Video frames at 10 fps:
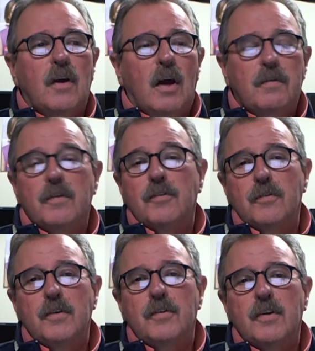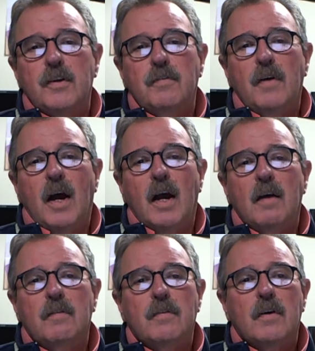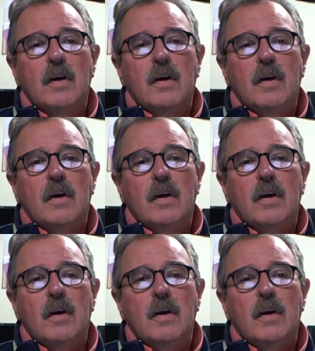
Office 365,